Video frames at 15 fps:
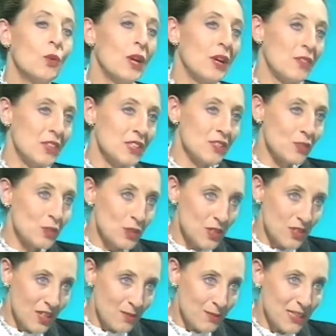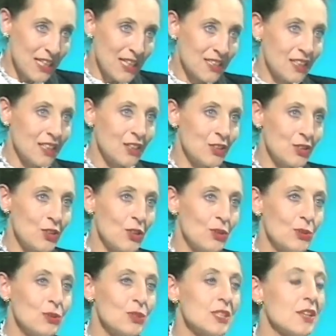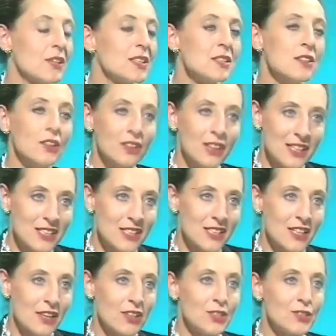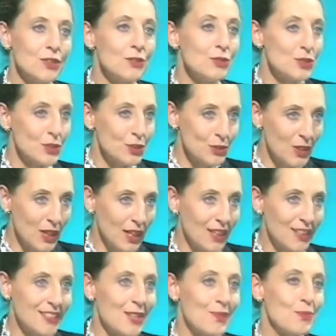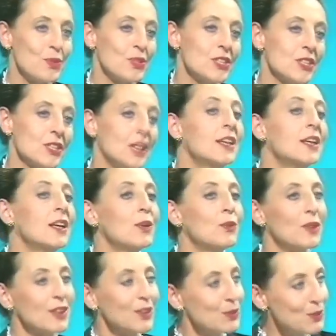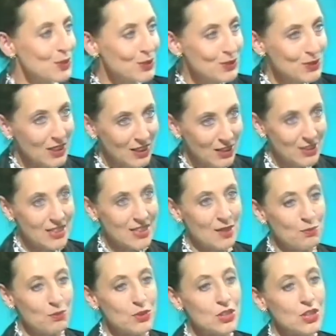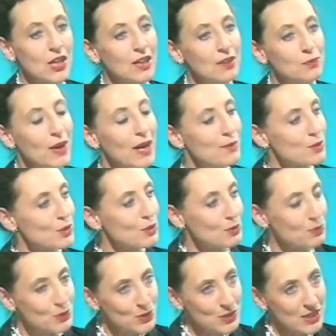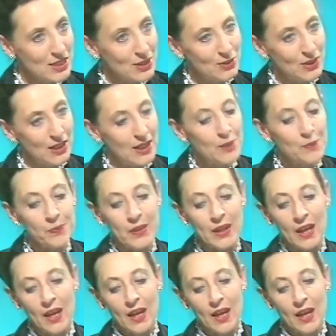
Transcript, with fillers: all ovens, of course, are thermostatically controlled, so it's not necessary to use too high a temperature. One can always use a lower temperature and perhaps cook more slowly.